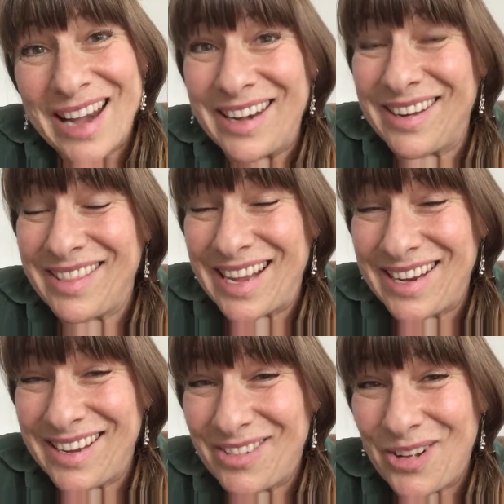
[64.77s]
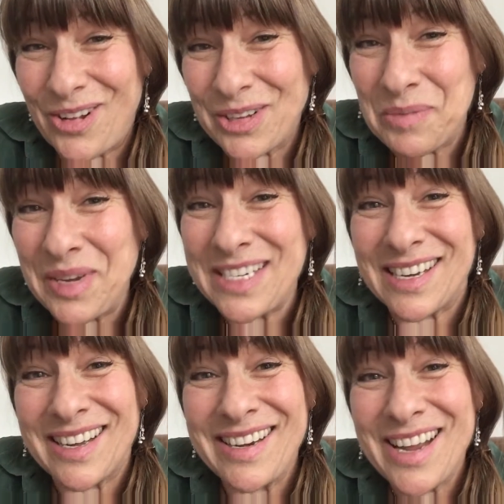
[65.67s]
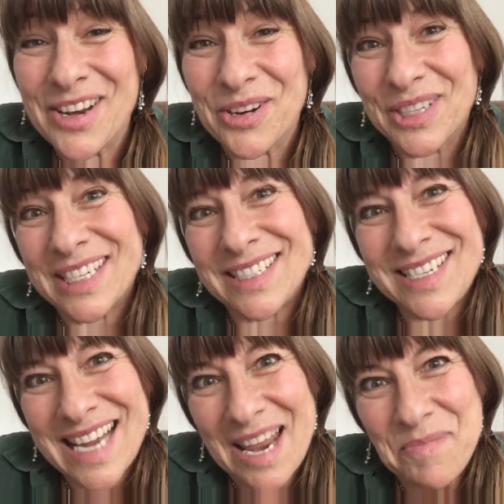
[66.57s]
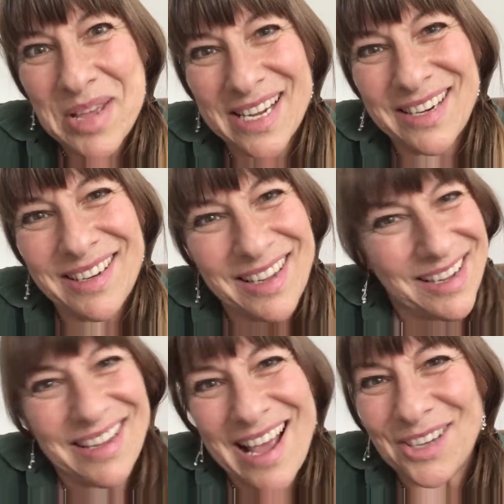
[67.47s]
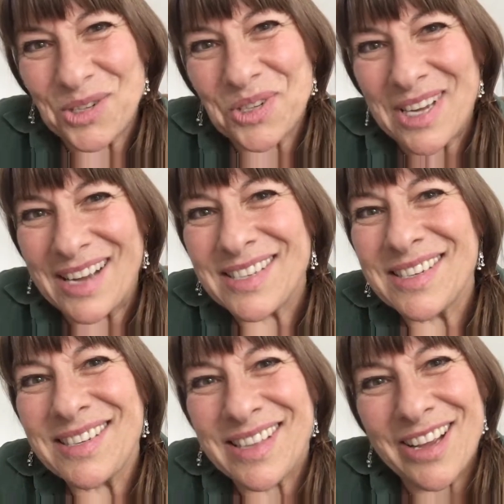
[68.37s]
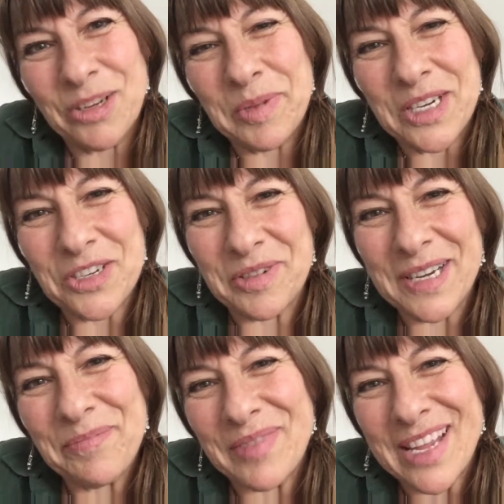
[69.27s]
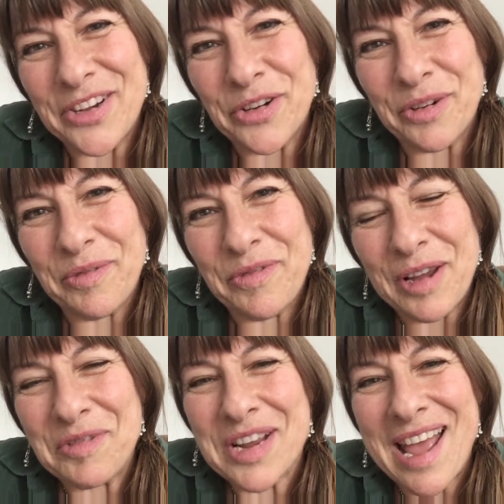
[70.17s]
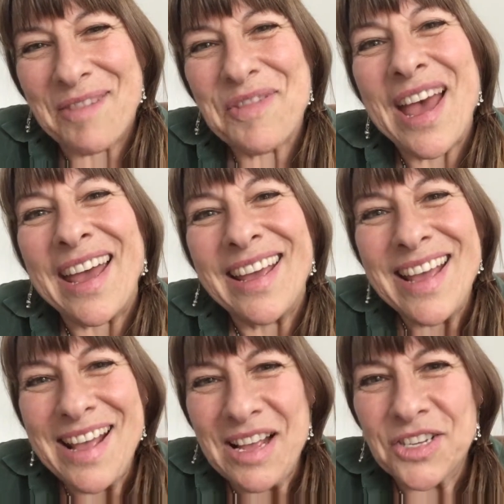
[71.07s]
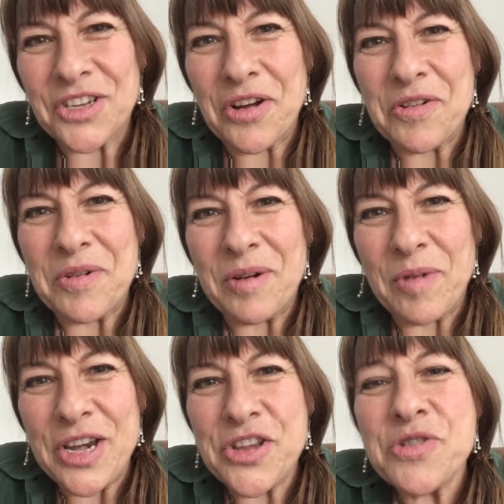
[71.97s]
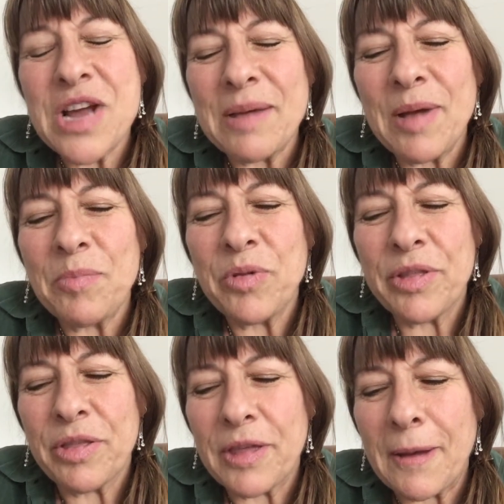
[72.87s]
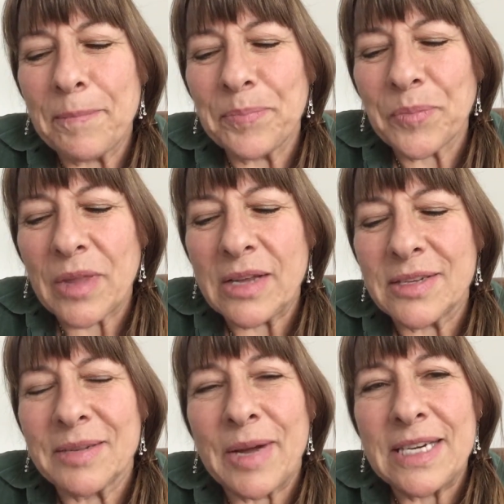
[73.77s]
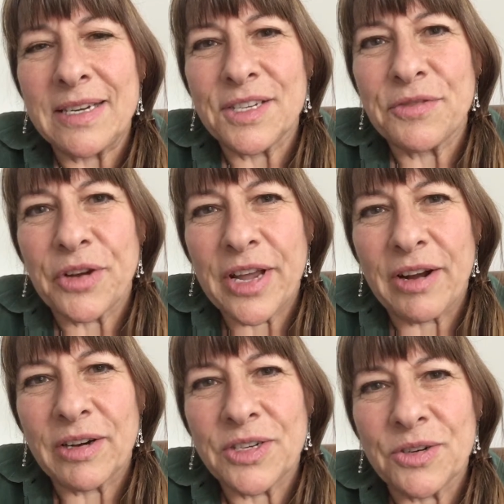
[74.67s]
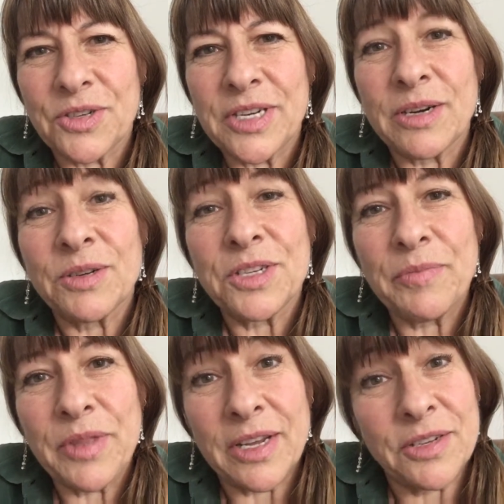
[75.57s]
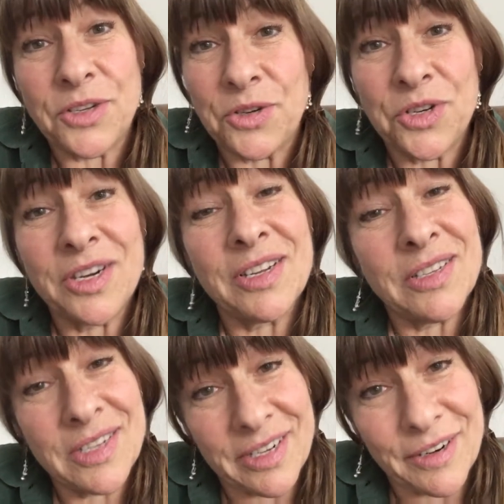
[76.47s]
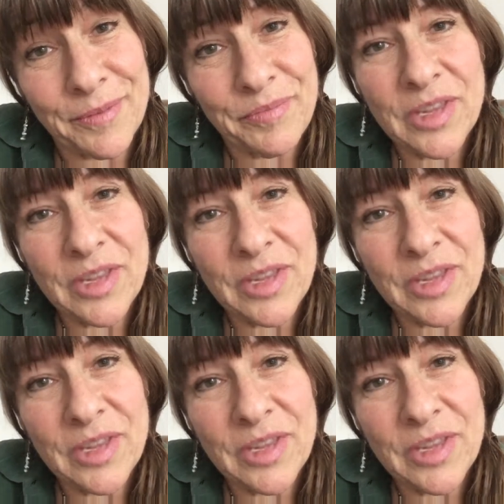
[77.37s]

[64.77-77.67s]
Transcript: And they all can be done in your little 10-minute exercises that you'll be doing in your favorite cafe. So when you come up with some ideas for characters, here's some things you should consider.